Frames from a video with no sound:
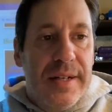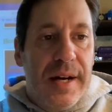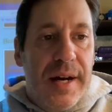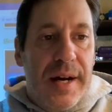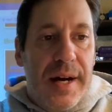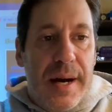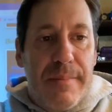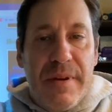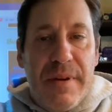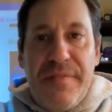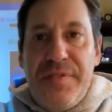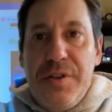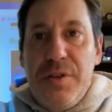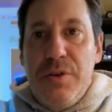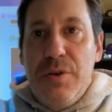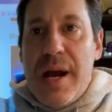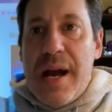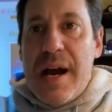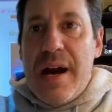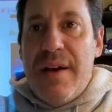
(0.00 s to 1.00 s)
If
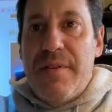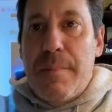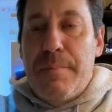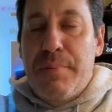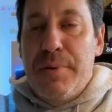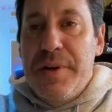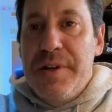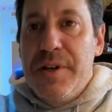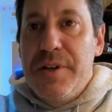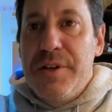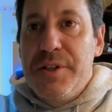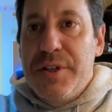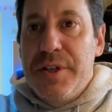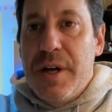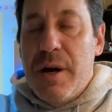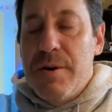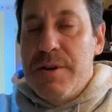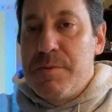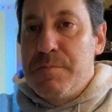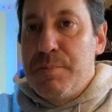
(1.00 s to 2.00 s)
you have a printer, you could
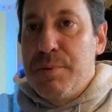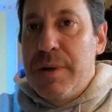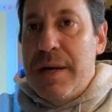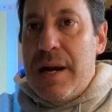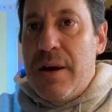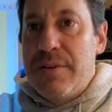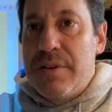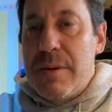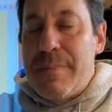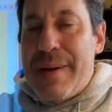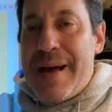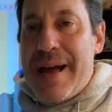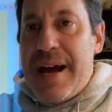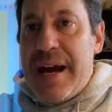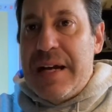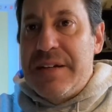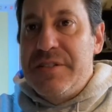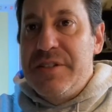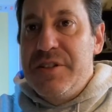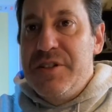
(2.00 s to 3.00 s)
always print out the
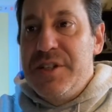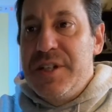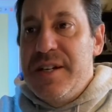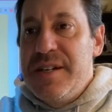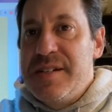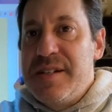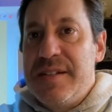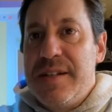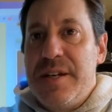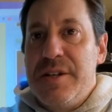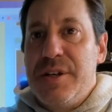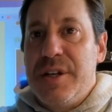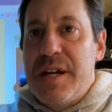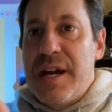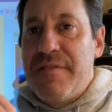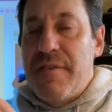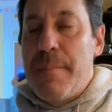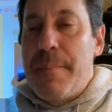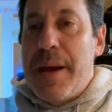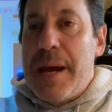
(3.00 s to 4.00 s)
passages, and then you could
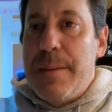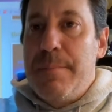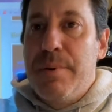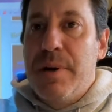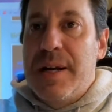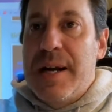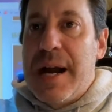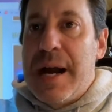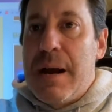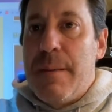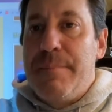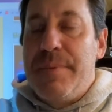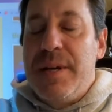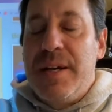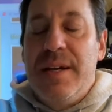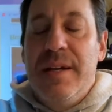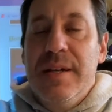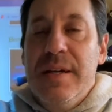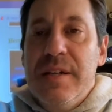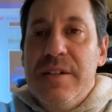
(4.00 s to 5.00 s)
have a paper
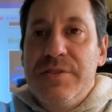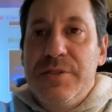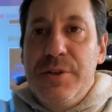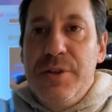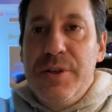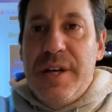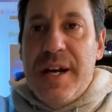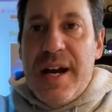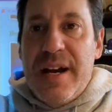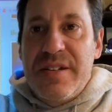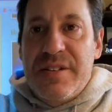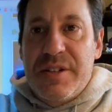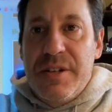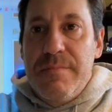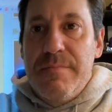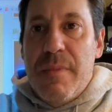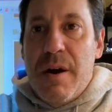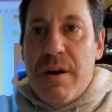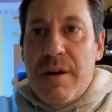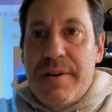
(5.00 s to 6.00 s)
copy so you guys could
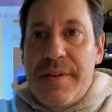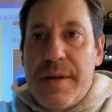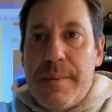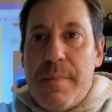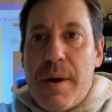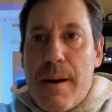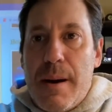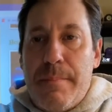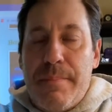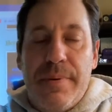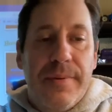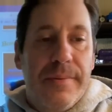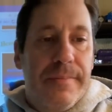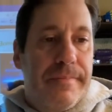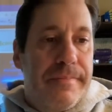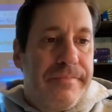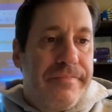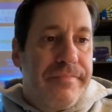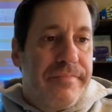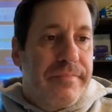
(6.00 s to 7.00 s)
mark them up.
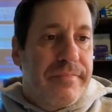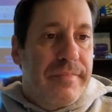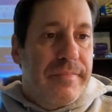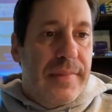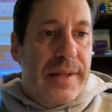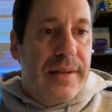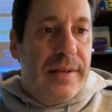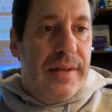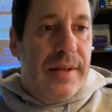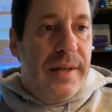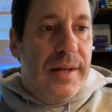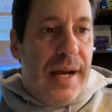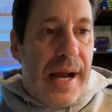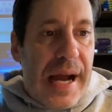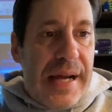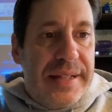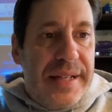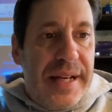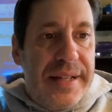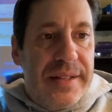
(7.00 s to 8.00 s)

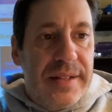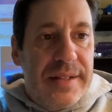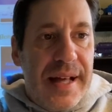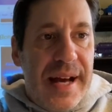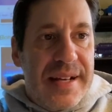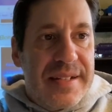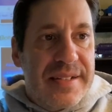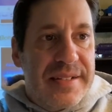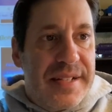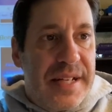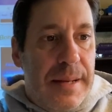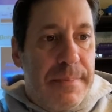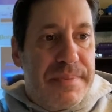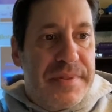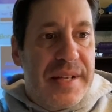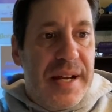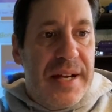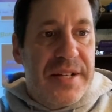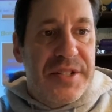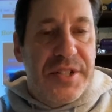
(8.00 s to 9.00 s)
And then the last tip
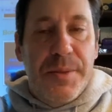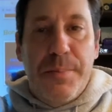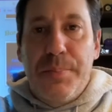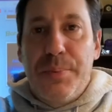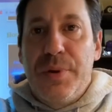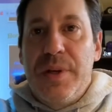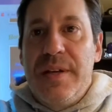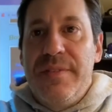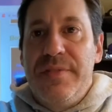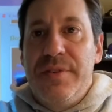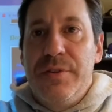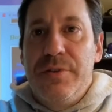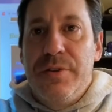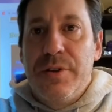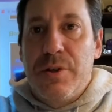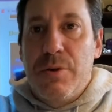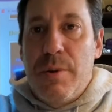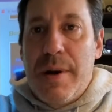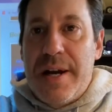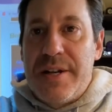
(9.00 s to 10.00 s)
says to preview the
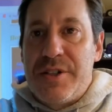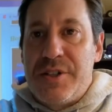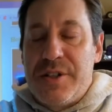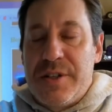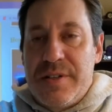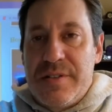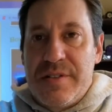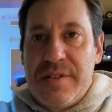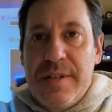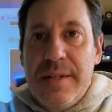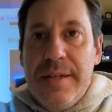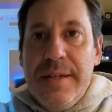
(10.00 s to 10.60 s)
questions.